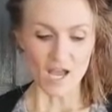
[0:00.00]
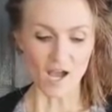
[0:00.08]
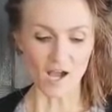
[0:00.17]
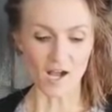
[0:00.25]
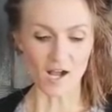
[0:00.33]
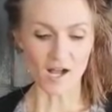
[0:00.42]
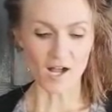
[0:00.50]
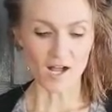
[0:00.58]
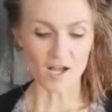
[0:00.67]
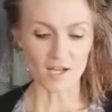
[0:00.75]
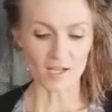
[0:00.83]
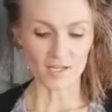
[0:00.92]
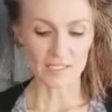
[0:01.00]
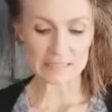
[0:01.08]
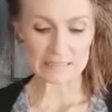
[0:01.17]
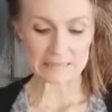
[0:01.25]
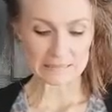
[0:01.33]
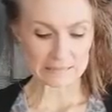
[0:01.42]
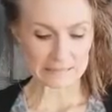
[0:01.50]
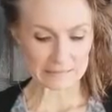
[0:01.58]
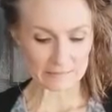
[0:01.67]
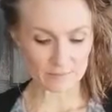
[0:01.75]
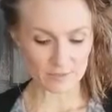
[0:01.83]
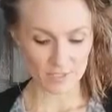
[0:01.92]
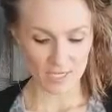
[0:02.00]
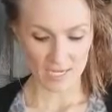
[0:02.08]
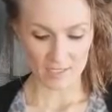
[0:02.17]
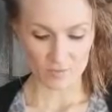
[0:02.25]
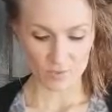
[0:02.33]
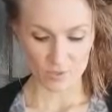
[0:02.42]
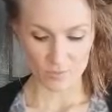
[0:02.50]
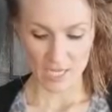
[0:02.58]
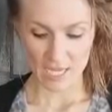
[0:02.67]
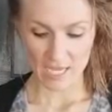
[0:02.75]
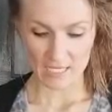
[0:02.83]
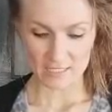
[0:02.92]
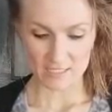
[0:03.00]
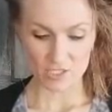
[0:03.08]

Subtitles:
Where are we at?